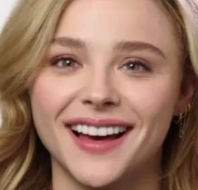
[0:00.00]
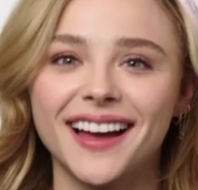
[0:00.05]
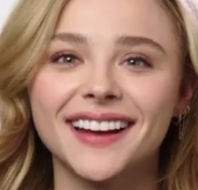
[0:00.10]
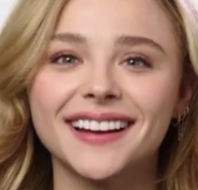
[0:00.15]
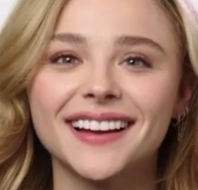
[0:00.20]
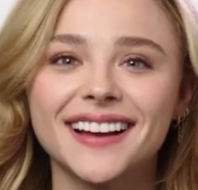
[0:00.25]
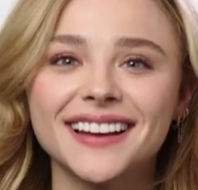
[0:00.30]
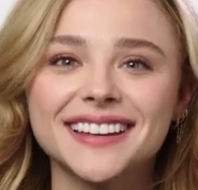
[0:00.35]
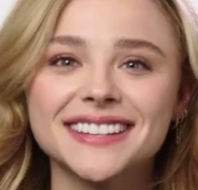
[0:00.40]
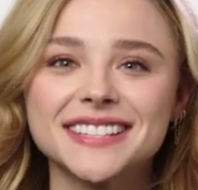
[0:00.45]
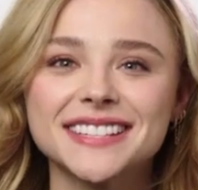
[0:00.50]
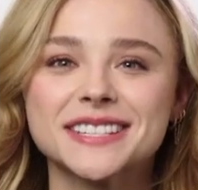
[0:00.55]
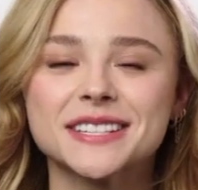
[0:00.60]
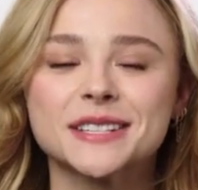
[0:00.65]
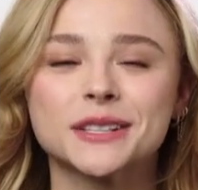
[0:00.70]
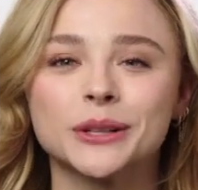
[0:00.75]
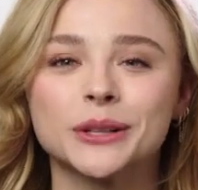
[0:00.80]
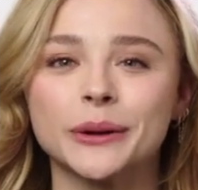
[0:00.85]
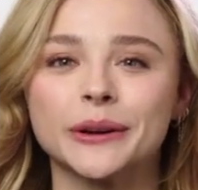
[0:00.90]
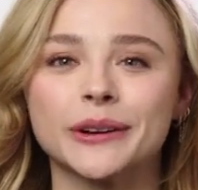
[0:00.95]
Hi guys, this
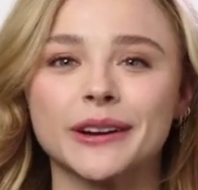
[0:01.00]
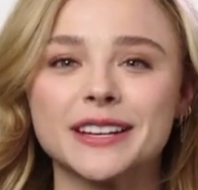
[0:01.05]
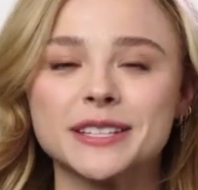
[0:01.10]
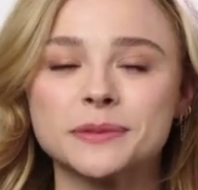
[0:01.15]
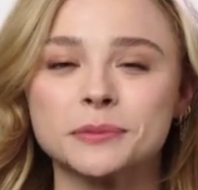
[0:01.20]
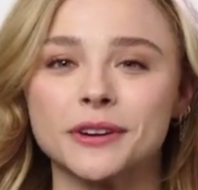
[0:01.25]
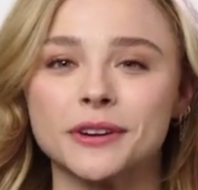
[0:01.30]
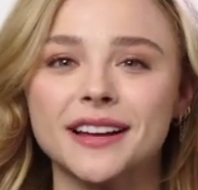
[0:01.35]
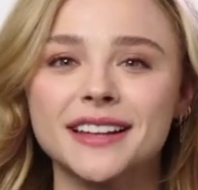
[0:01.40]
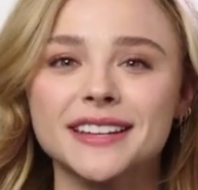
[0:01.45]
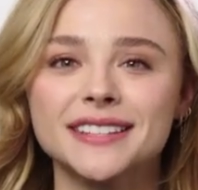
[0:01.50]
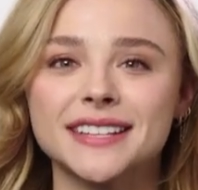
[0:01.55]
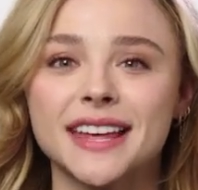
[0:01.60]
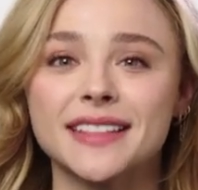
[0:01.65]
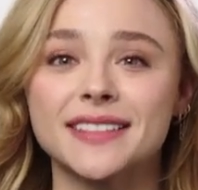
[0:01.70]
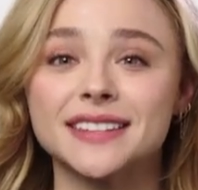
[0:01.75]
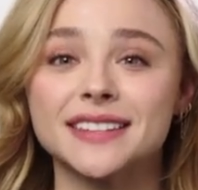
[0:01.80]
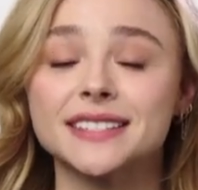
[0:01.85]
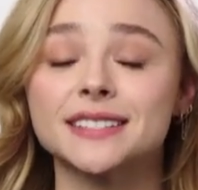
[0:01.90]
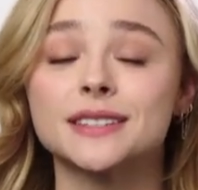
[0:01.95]
is CHLOE GRACE MORETZ,
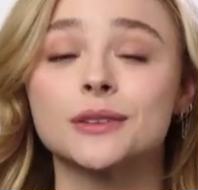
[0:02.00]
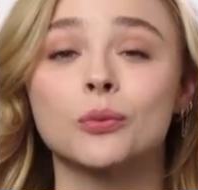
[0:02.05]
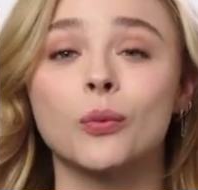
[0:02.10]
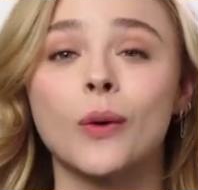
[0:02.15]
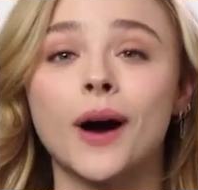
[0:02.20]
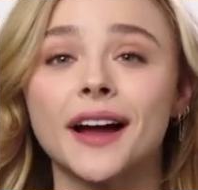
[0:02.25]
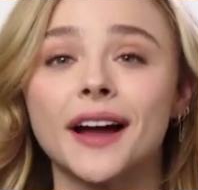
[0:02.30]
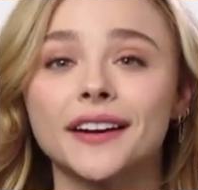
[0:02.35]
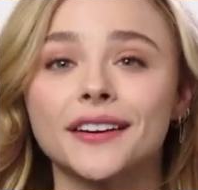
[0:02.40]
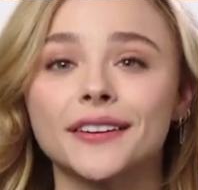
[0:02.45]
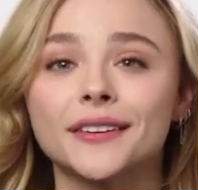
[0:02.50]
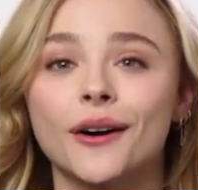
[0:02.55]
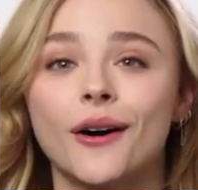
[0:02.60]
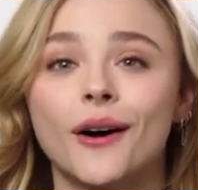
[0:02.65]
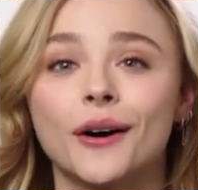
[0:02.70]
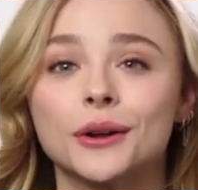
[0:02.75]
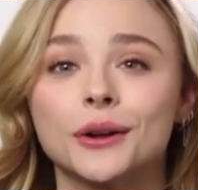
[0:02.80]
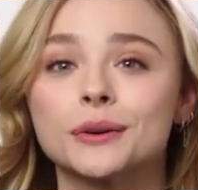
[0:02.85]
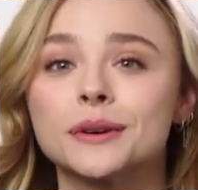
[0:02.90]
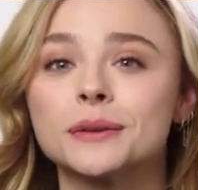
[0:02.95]
and this is the Wired
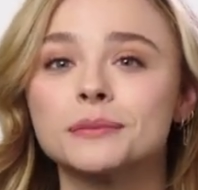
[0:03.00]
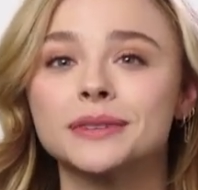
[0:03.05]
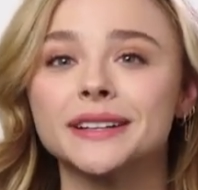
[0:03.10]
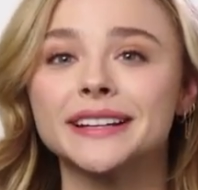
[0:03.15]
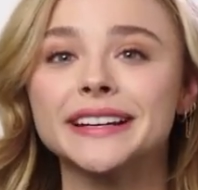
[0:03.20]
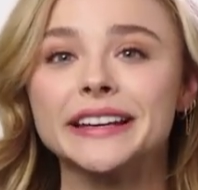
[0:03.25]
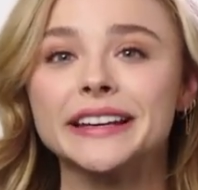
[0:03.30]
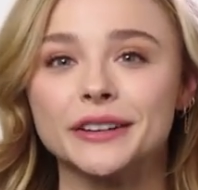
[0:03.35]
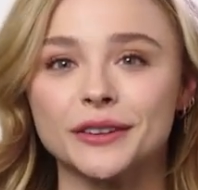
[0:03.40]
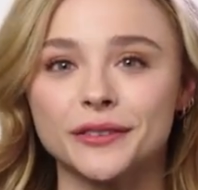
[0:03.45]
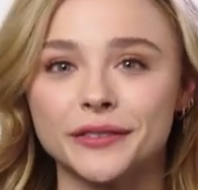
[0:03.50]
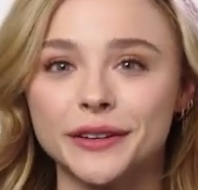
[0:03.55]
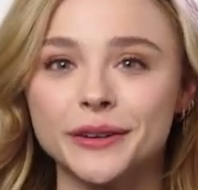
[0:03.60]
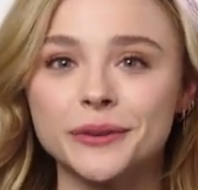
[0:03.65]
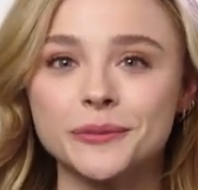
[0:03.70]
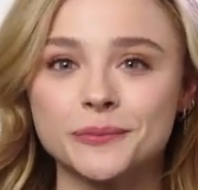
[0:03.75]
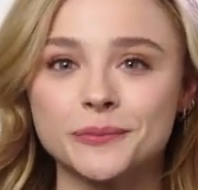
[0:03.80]
Autocomplete interview.